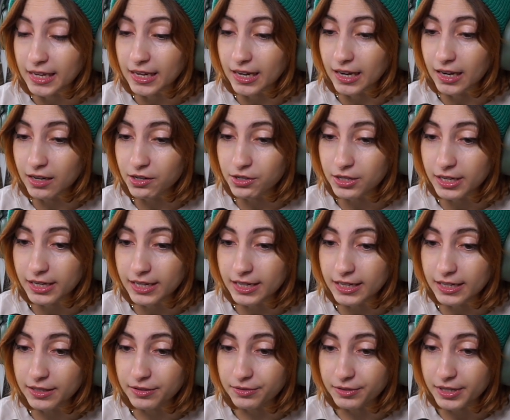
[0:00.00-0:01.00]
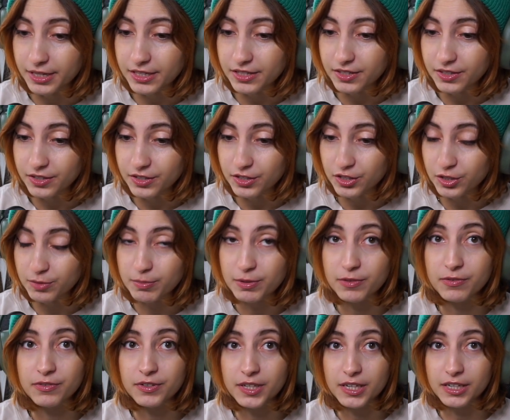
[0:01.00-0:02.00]
Okay, Razor is to be
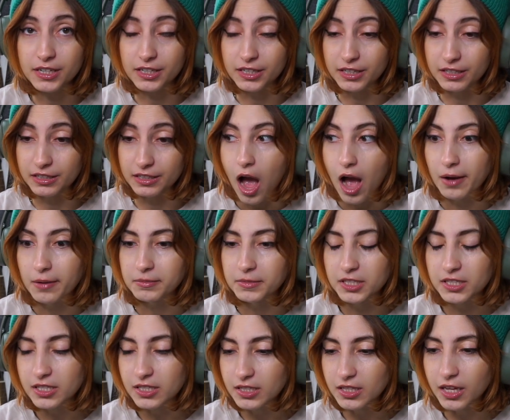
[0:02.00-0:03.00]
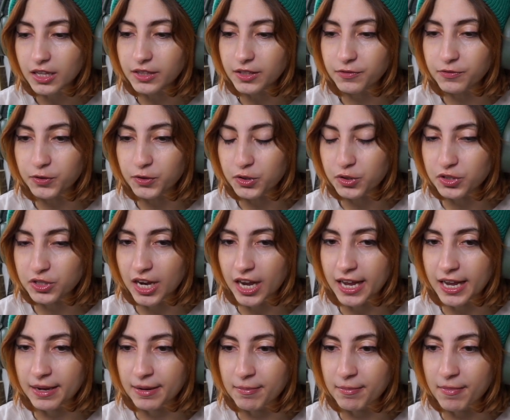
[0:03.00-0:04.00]
feared. This is not the first
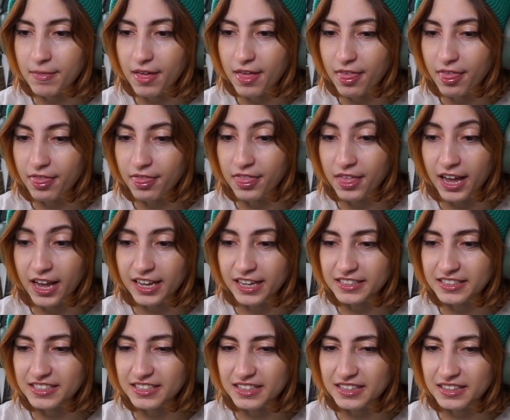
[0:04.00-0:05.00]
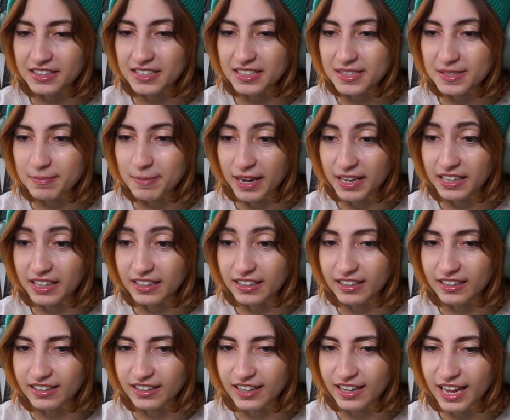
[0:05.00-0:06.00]
time that this
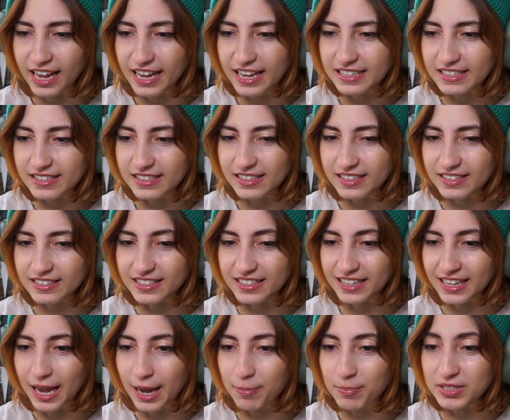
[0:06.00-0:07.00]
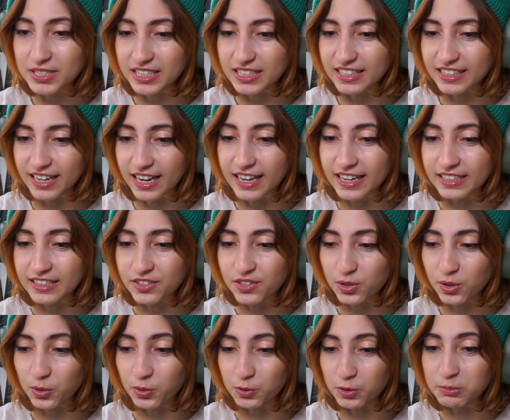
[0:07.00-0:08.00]
mangaka has decapitated heads
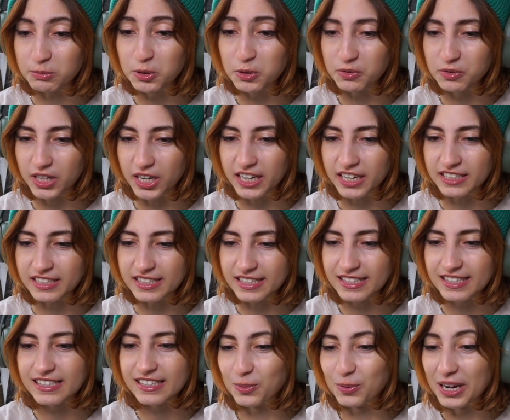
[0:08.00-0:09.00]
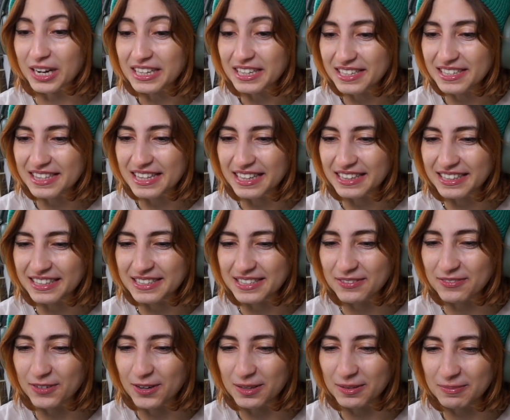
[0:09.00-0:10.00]
or removed heads. Why is that the
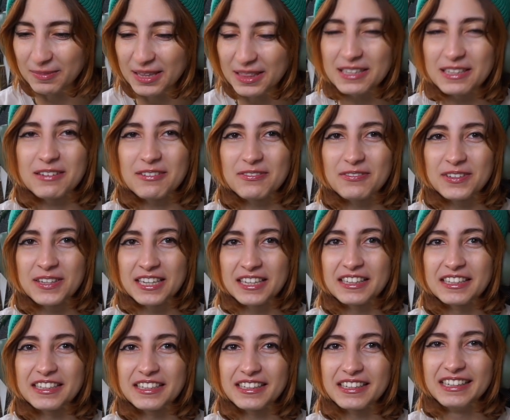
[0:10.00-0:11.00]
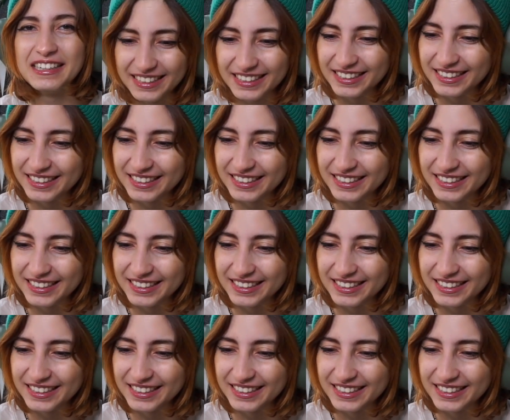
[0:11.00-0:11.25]
default method of killing?